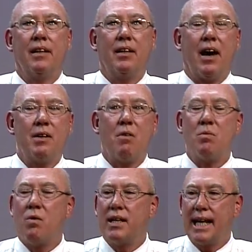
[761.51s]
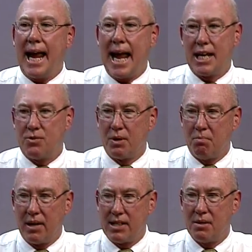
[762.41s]
911 can't
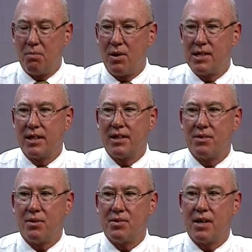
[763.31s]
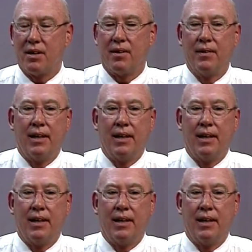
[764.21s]
replace a poison control center